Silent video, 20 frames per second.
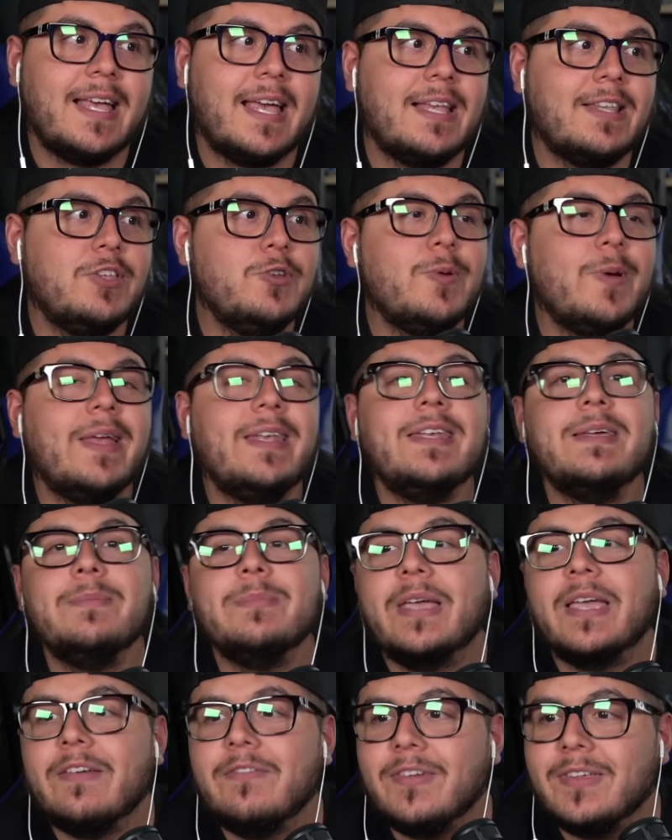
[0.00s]
And you end
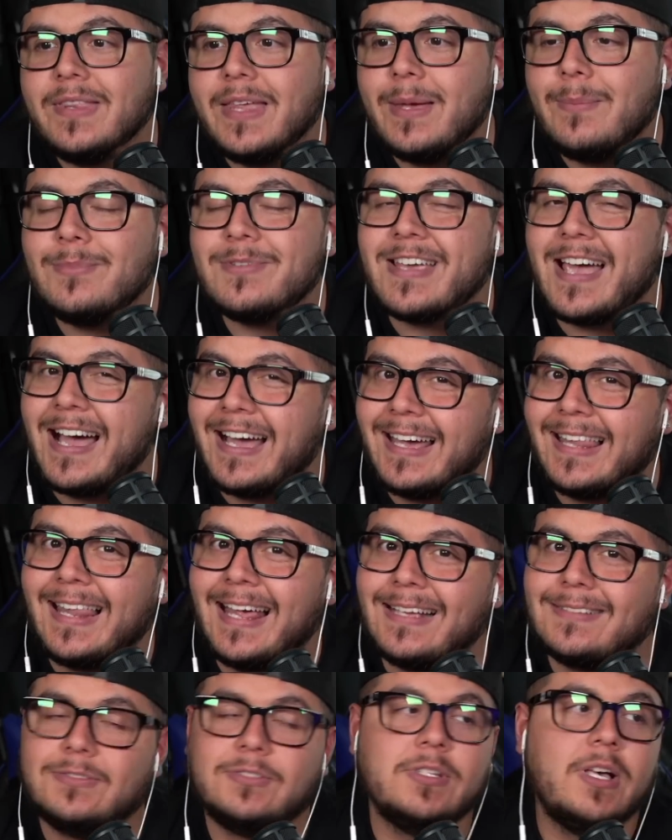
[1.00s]
up giving them
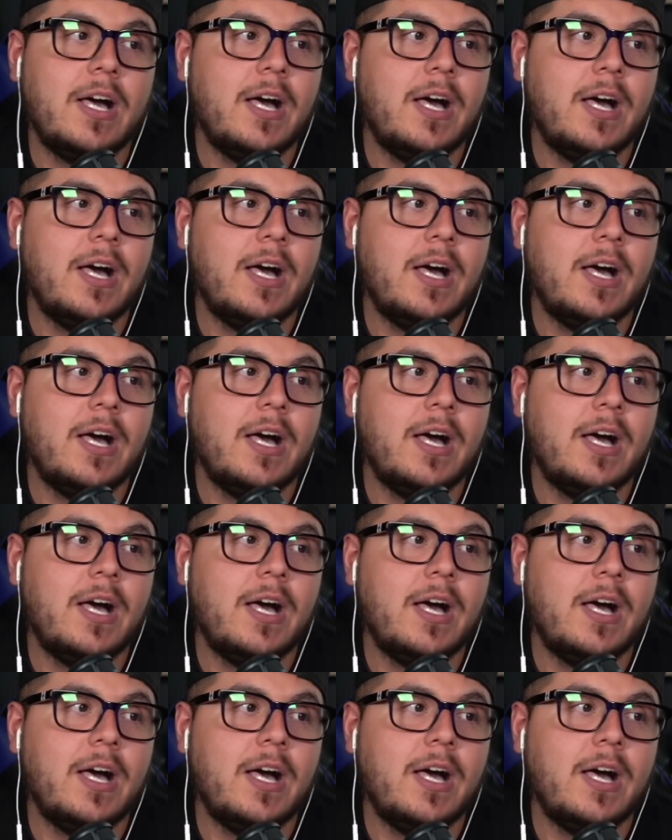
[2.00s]
chanclas,